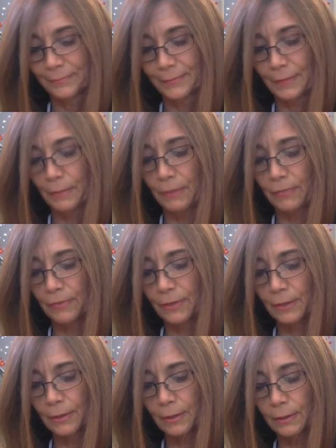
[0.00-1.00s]
You may
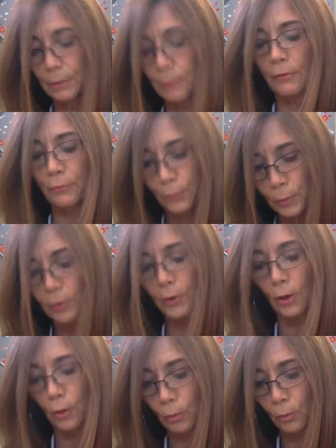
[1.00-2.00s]
feel, you may fool the
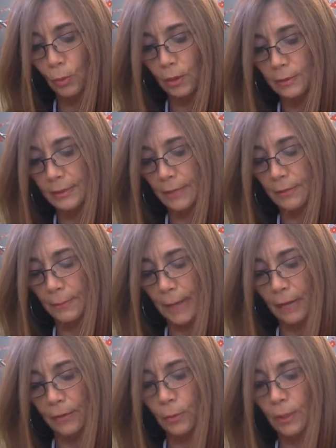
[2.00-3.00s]
whole world down the
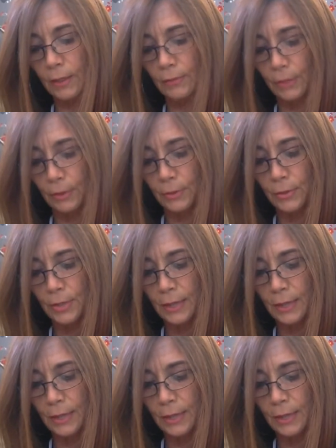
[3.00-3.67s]
pathway of years